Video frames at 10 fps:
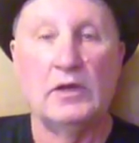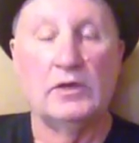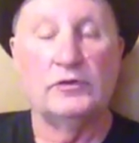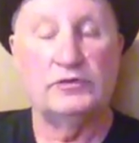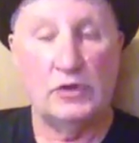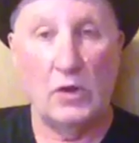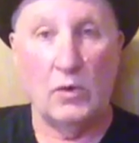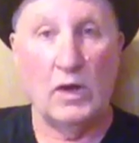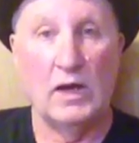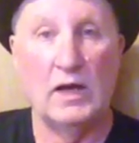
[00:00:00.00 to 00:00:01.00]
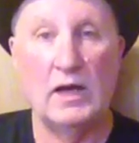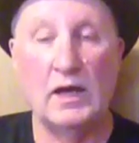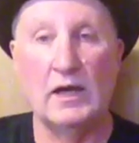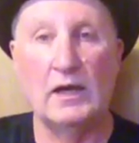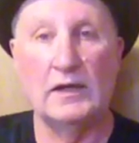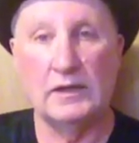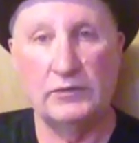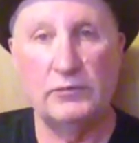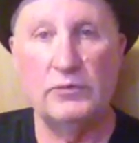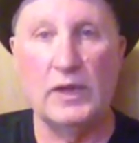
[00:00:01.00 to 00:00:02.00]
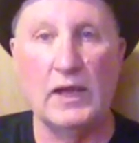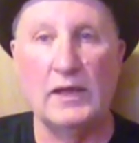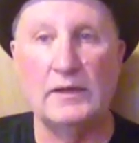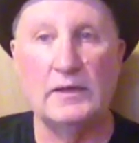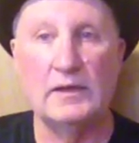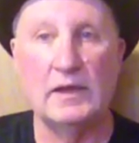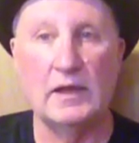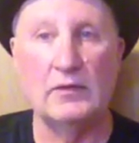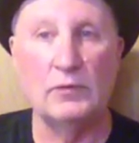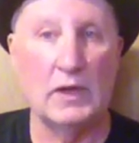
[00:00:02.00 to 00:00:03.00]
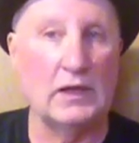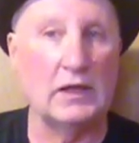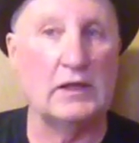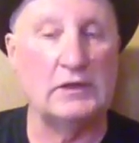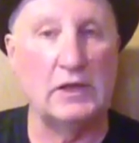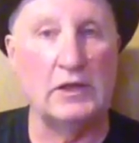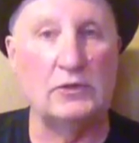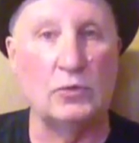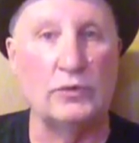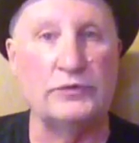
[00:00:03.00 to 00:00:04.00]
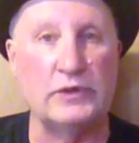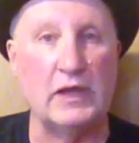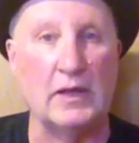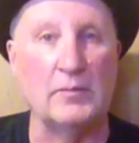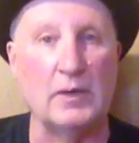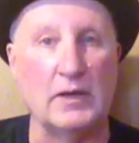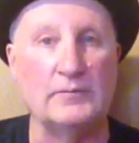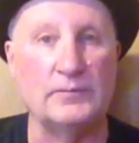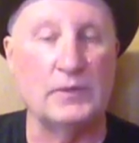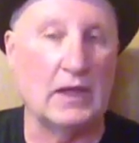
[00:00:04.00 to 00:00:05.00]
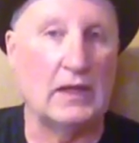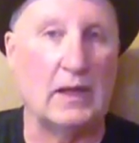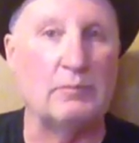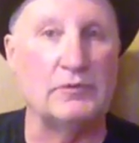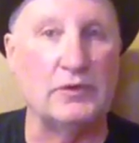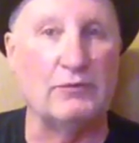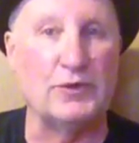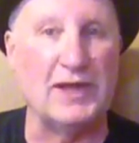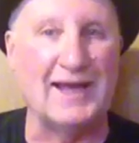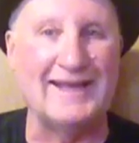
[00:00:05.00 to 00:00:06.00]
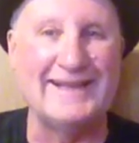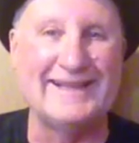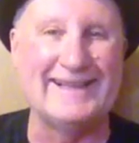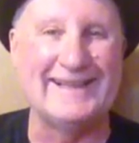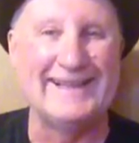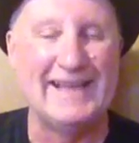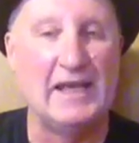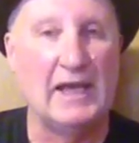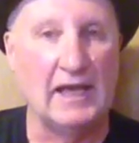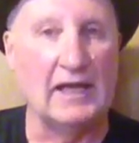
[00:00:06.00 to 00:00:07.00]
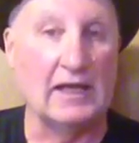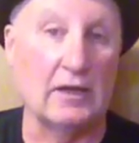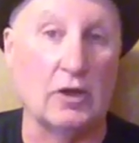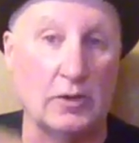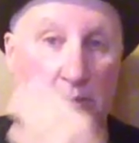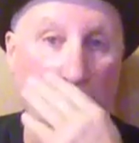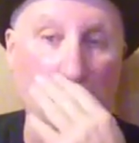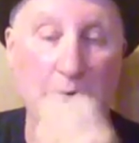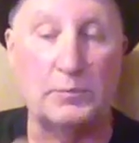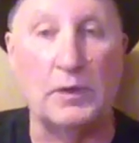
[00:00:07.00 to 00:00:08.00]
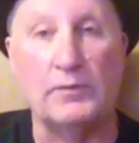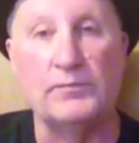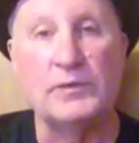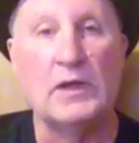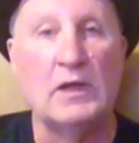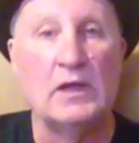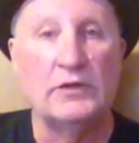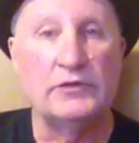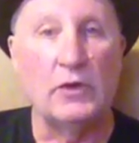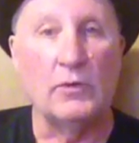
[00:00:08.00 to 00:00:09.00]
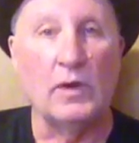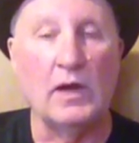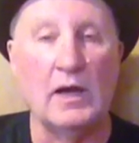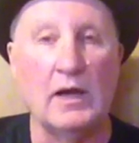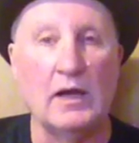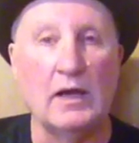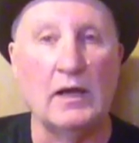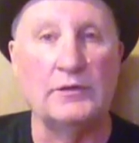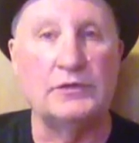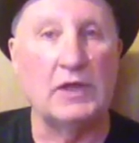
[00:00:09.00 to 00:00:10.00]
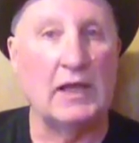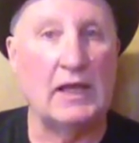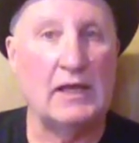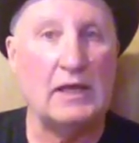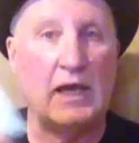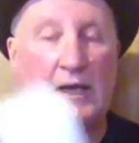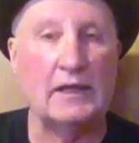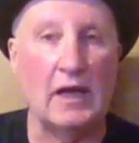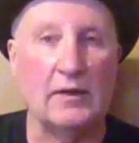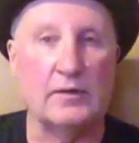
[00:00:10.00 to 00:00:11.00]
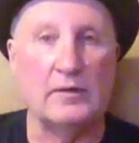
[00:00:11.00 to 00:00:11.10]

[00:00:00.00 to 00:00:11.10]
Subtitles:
So, I got through that. I ran out of tinny towards the end, but that happens every day. And I got a lot of product built. So, today I got